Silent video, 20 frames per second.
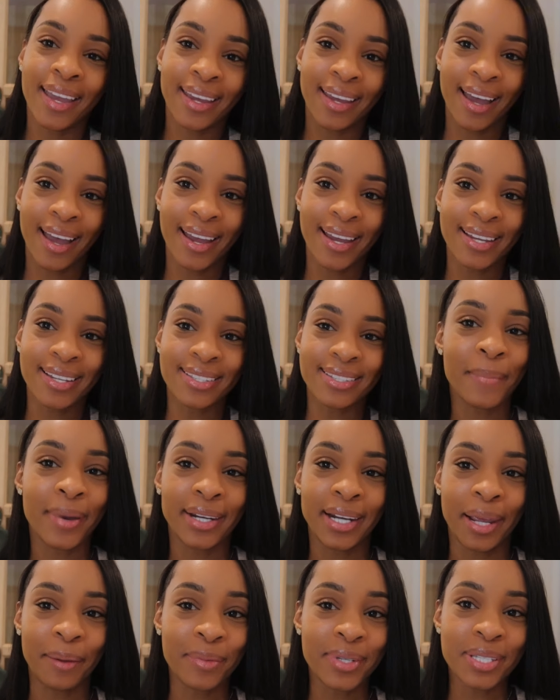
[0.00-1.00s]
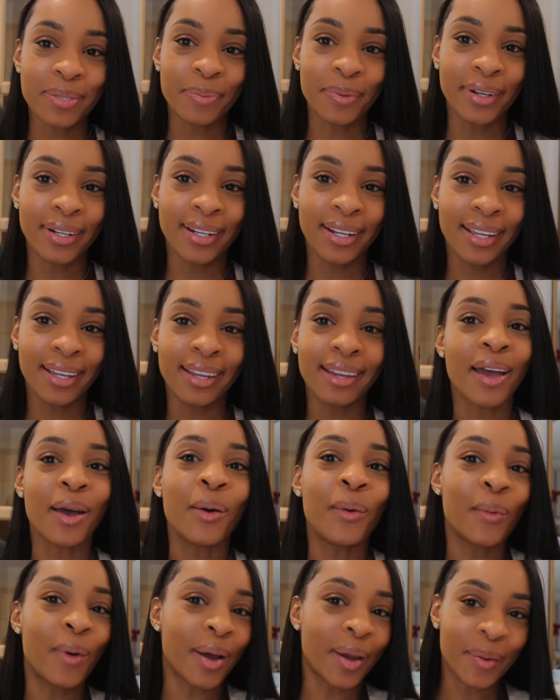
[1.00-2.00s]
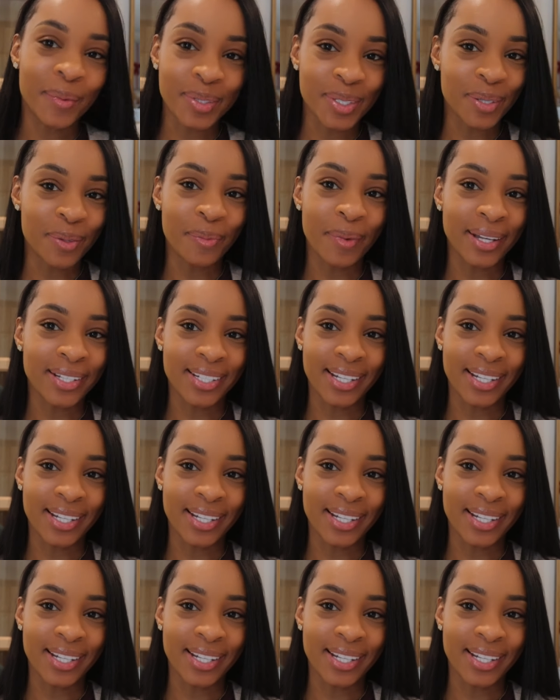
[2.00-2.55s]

Hey guys, my name is Brittany and welcome to my